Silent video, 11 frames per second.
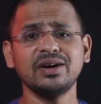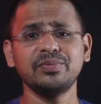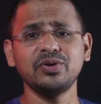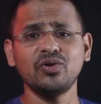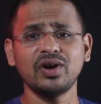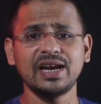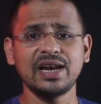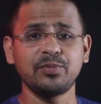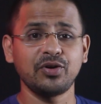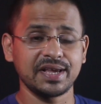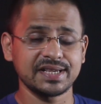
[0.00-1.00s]
up your
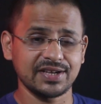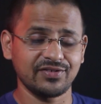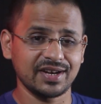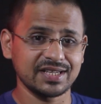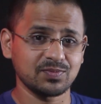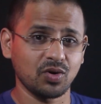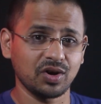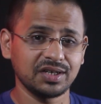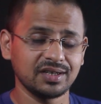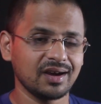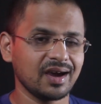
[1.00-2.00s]
Lilliput A7s
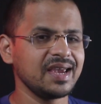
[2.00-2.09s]
monitor